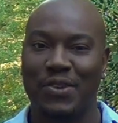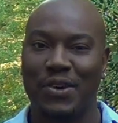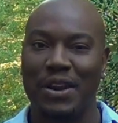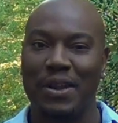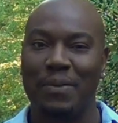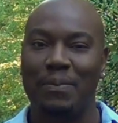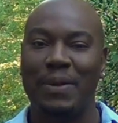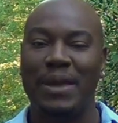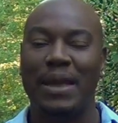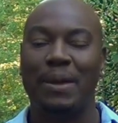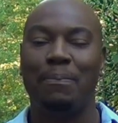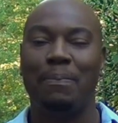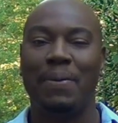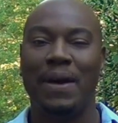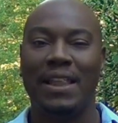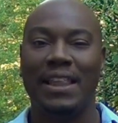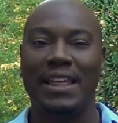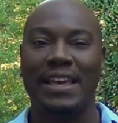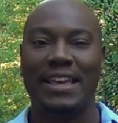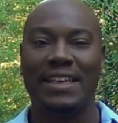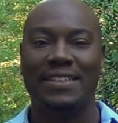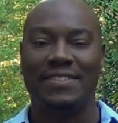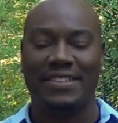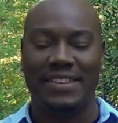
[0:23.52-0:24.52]
going to be at
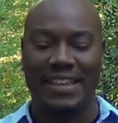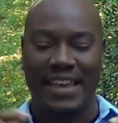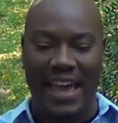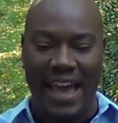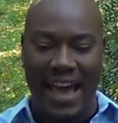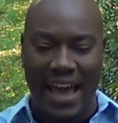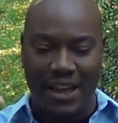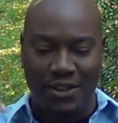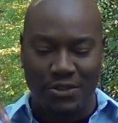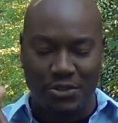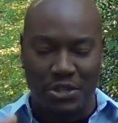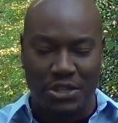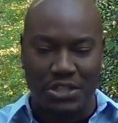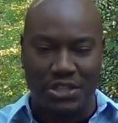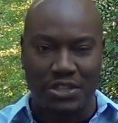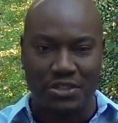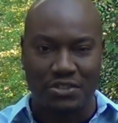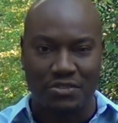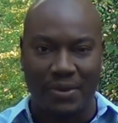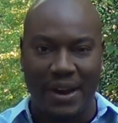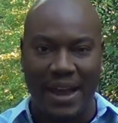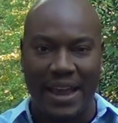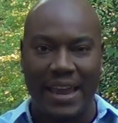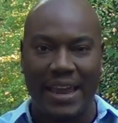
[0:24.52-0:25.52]
Pelicans. The address
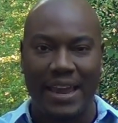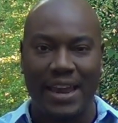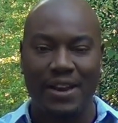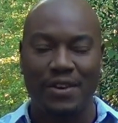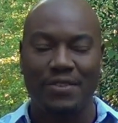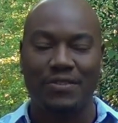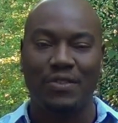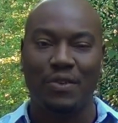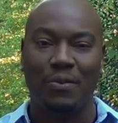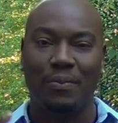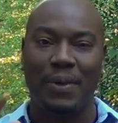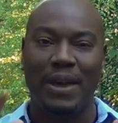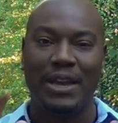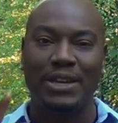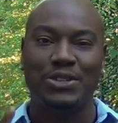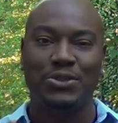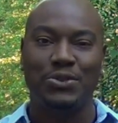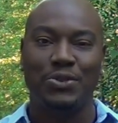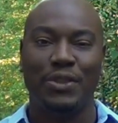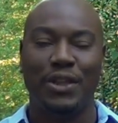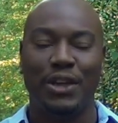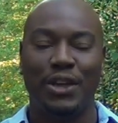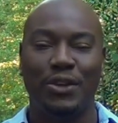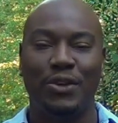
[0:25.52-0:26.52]
is right here, so make
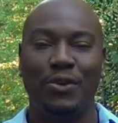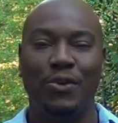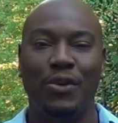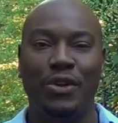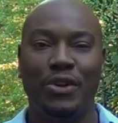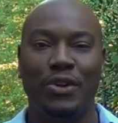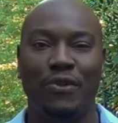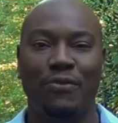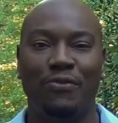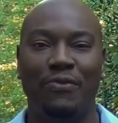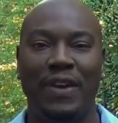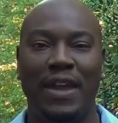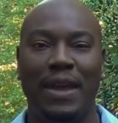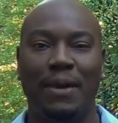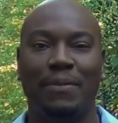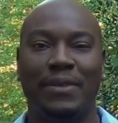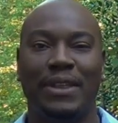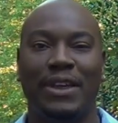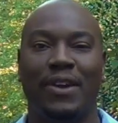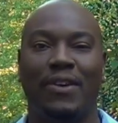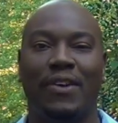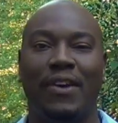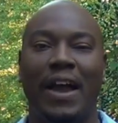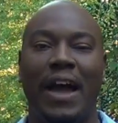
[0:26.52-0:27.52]
sure that you and your
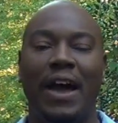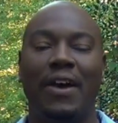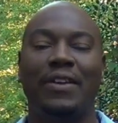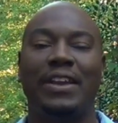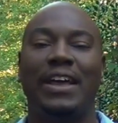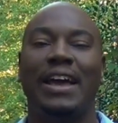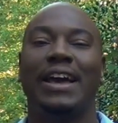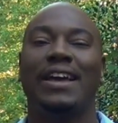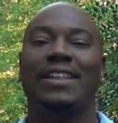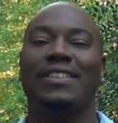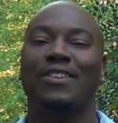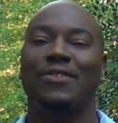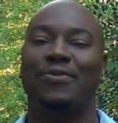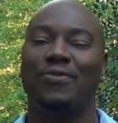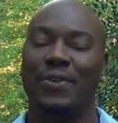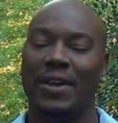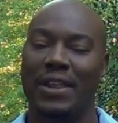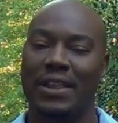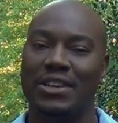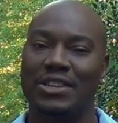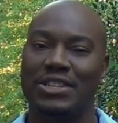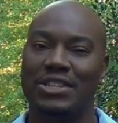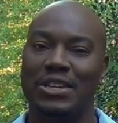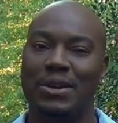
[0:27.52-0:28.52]
family are out to
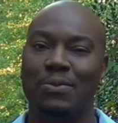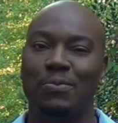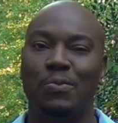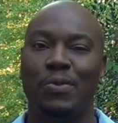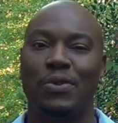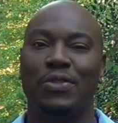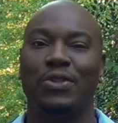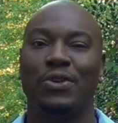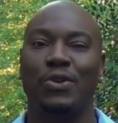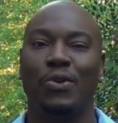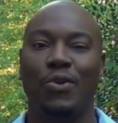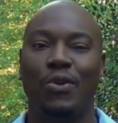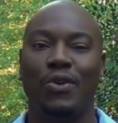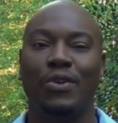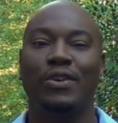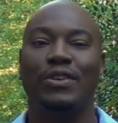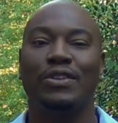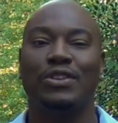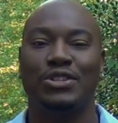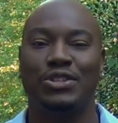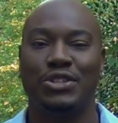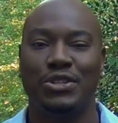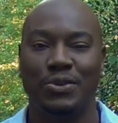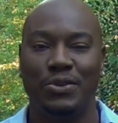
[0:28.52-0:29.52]
fellowship with your
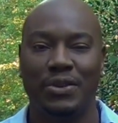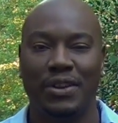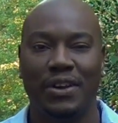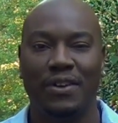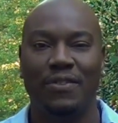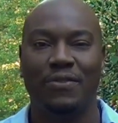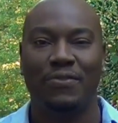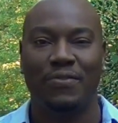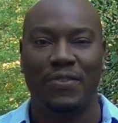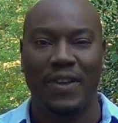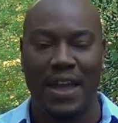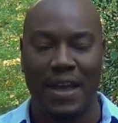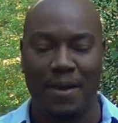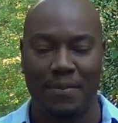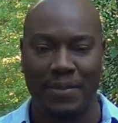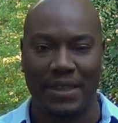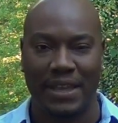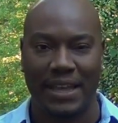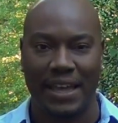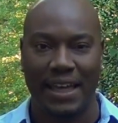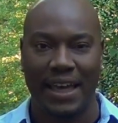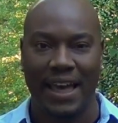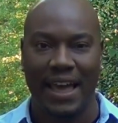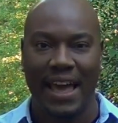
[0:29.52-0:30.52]
Judah
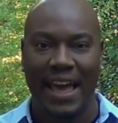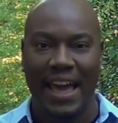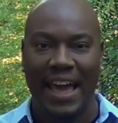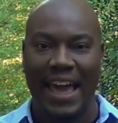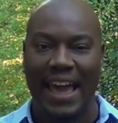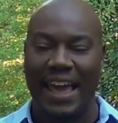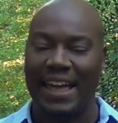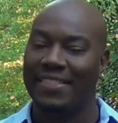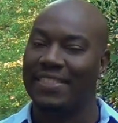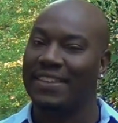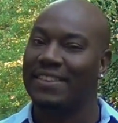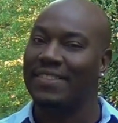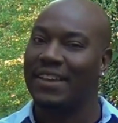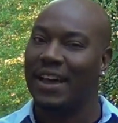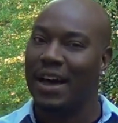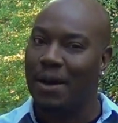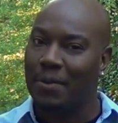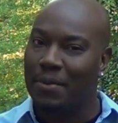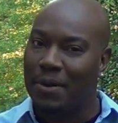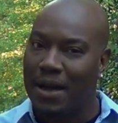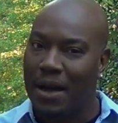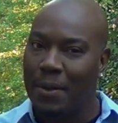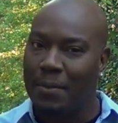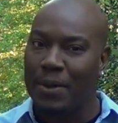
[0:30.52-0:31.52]
family. Hey, this
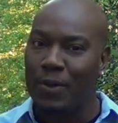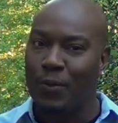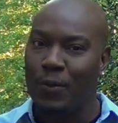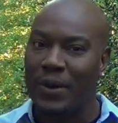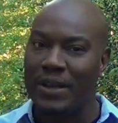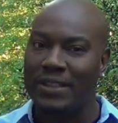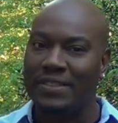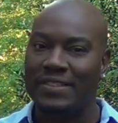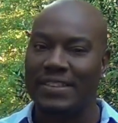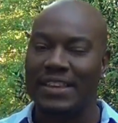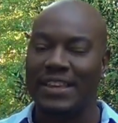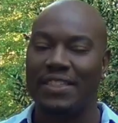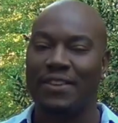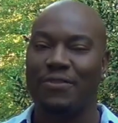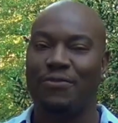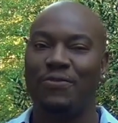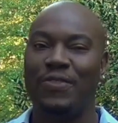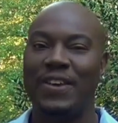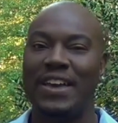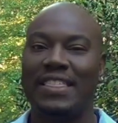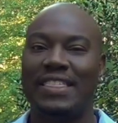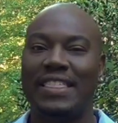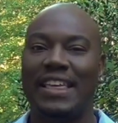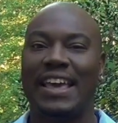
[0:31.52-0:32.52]
upcoming Wednesday, the
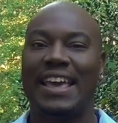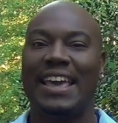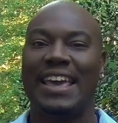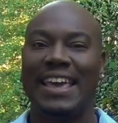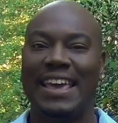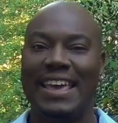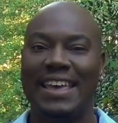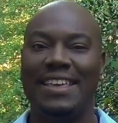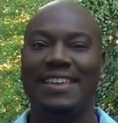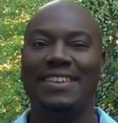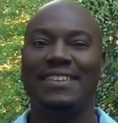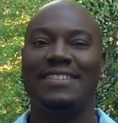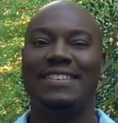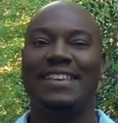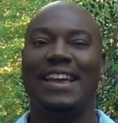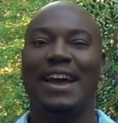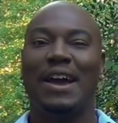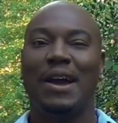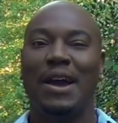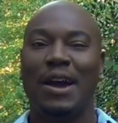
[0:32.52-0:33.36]
5th, is